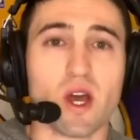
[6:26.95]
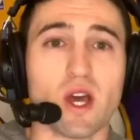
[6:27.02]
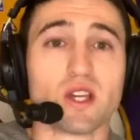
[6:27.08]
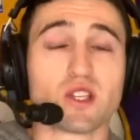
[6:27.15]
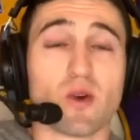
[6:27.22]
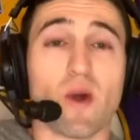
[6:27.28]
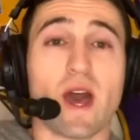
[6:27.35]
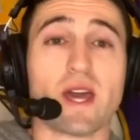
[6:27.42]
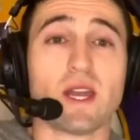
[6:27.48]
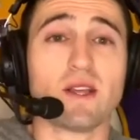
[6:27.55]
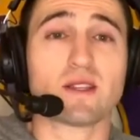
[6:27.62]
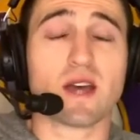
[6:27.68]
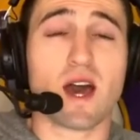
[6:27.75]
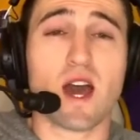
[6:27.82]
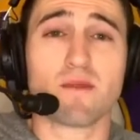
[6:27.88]
So
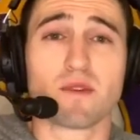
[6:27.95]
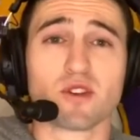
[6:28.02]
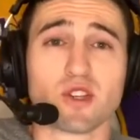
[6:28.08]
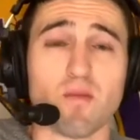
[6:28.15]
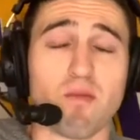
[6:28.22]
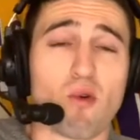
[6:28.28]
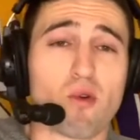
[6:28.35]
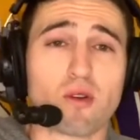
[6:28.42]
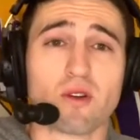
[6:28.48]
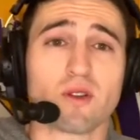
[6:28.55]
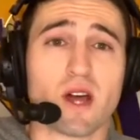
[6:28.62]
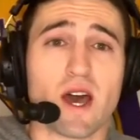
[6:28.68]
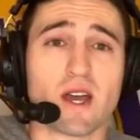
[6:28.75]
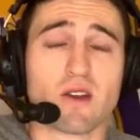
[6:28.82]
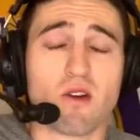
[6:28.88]
anytime there's a
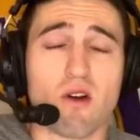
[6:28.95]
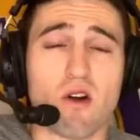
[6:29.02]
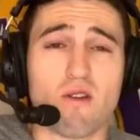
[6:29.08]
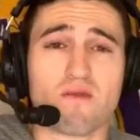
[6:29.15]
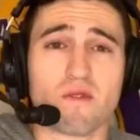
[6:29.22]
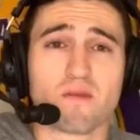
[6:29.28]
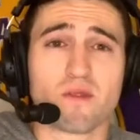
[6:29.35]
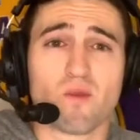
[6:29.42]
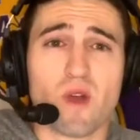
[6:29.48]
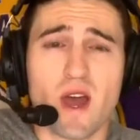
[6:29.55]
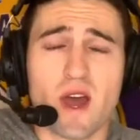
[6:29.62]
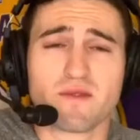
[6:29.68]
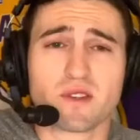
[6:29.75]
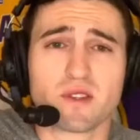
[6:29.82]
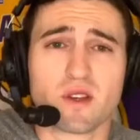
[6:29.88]
borderline call from the
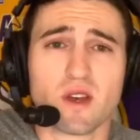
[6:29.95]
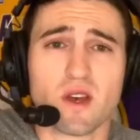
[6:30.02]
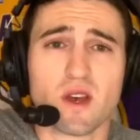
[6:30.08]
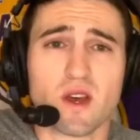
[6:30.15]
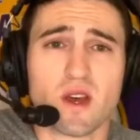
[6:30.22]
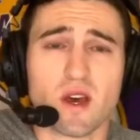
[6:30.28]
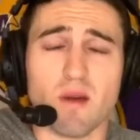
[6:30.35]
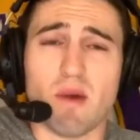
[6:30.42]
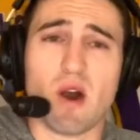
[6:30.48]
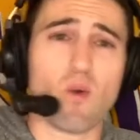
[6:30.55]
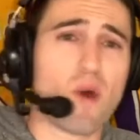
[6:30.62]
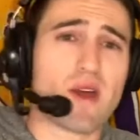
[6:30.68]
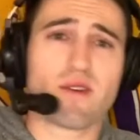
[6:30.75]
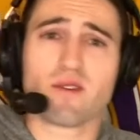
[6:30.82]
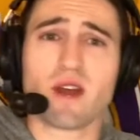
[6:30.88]
refs about
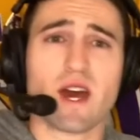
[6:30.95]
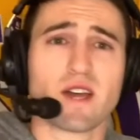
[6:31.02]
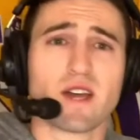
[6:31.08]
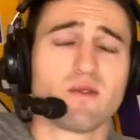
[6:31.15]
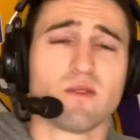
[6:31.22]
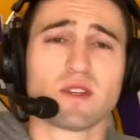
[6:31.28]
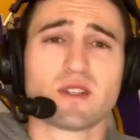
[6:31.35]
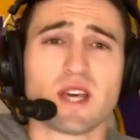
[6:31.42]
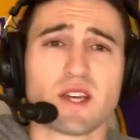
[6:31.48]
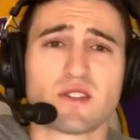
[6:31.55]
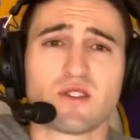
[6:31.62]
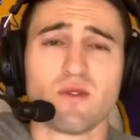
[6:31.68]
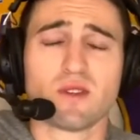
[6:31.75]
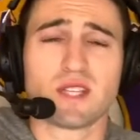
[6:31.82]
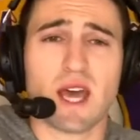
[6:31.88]
whether or not to
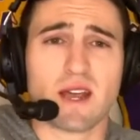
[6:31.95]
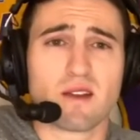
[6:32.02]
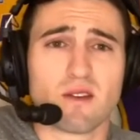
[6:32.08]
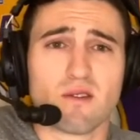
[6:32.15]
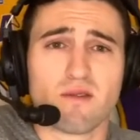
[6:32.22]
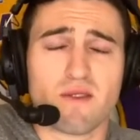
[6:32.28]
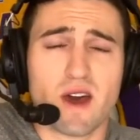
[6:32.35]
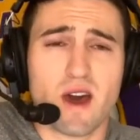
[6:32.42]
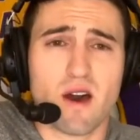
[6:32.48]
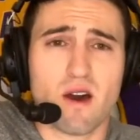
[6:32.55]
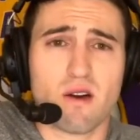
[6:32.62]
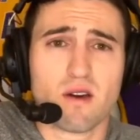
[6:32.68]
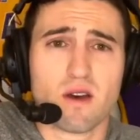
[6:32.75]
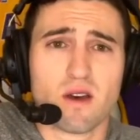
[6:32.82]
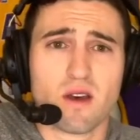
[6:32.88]
assess you a technical
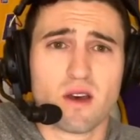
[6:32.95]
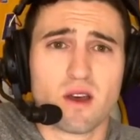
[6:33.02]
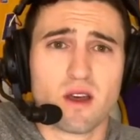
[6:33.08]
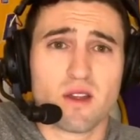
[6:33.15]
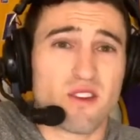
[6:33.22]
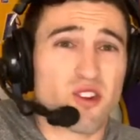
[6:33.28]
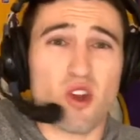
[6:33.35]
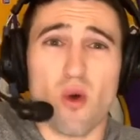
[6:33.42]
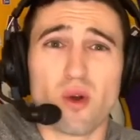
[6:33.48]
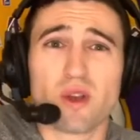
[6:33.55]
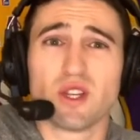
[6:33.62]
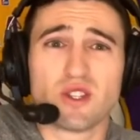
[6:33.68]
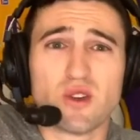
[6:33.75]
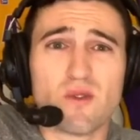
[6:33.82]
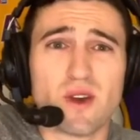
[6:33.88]
foul, they're going to
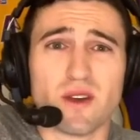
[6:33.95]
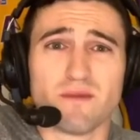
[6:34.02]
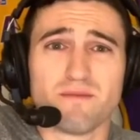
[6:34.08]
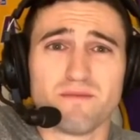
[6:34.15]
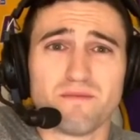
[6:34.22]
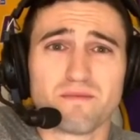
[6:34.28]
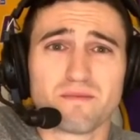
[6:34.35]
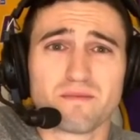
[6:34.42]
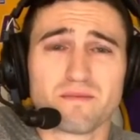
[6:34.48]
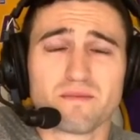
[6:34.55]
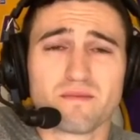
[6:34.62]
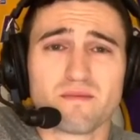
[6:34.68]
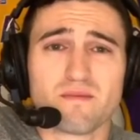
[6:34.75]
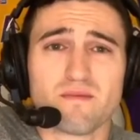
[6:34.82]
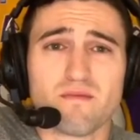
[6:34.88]
do it
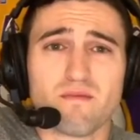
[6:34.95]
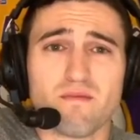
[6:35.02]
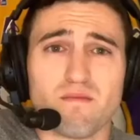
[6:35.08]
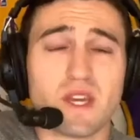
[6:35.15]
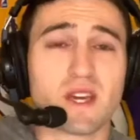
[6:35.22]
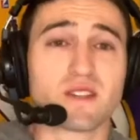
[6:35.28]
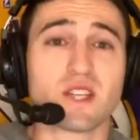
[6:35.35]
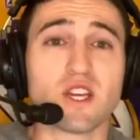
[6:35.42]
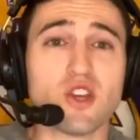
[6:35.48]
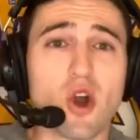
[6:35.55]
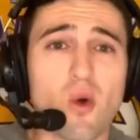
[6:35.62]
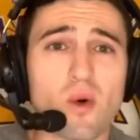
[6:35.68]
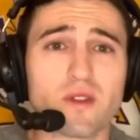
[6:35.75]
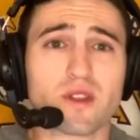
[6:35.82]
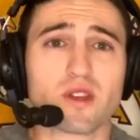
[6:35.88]
because they know
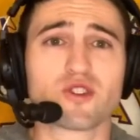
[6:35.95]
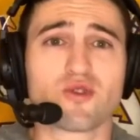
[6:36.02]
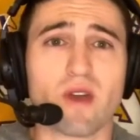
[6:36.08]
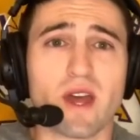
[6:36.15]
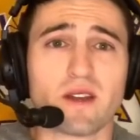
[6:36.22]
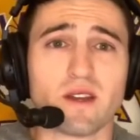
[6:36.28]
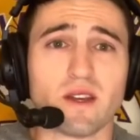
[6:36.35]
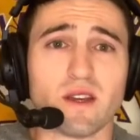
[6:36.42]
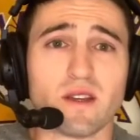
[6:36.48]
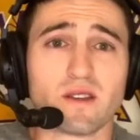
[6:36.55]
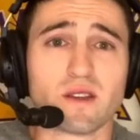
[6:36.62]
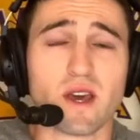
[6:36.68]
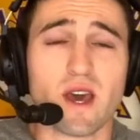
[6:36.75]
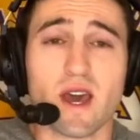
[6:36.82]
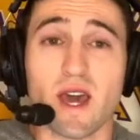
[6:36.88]
what the trend is,
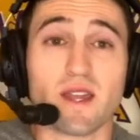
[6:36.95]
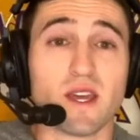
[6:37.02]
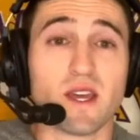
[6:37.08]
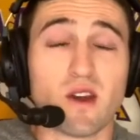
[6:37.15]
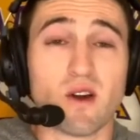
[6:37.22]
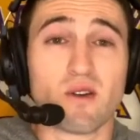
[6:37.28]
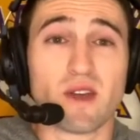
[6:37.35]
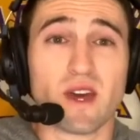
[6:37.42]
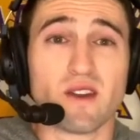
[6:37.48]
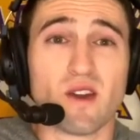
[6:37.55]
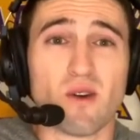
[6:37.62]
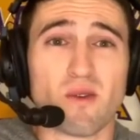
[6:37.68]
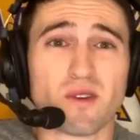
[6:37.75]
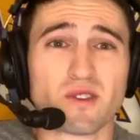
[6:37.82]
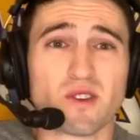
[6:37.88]
and they know that no
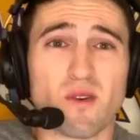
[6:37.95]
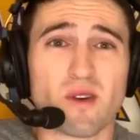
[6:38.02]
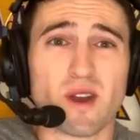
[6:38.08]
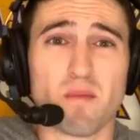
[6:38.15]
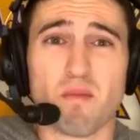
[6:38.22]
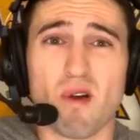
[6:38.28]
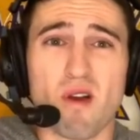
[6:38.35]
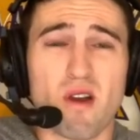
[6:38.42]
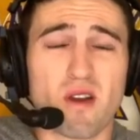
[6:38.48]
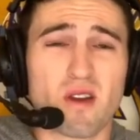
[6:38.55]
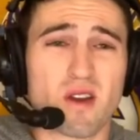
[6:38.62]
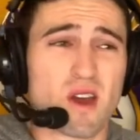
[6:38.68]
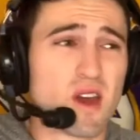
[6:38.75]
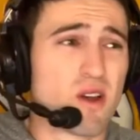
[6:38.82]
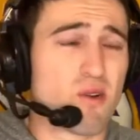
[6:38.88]
one's going to bark
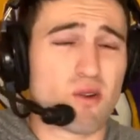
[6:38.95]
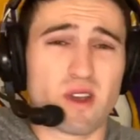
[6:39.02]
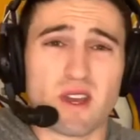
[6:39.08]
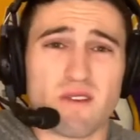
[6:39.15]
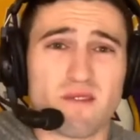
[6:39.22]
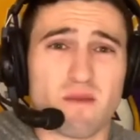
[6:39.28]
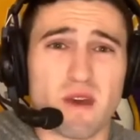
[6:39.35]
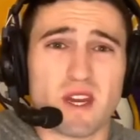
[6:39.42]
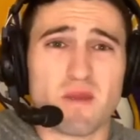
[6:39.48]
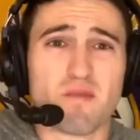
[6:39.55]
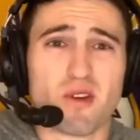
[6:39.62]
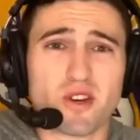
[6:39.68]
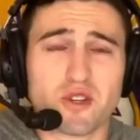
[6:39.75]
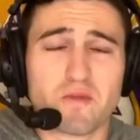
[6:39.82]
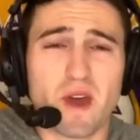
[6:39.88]
or give them any
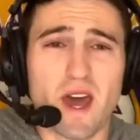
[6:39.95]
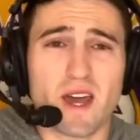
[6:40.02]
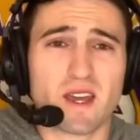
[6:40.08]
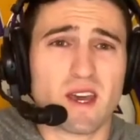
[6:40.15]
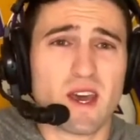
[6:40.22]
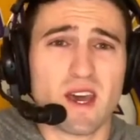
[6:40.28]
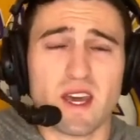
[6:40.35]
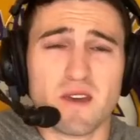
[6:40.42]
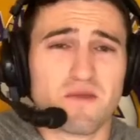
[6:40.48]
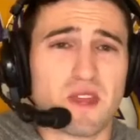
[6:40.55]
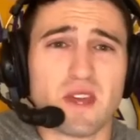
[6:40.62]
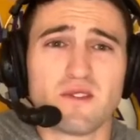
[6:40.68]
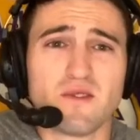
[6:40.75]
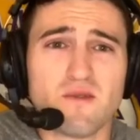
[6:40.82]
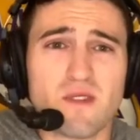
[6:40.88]
pushback if they
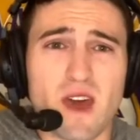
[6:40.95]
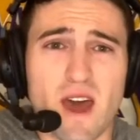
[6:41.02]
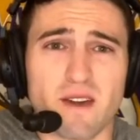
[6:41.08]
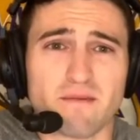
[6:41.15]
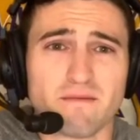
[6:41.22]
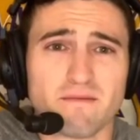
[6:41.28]
do that.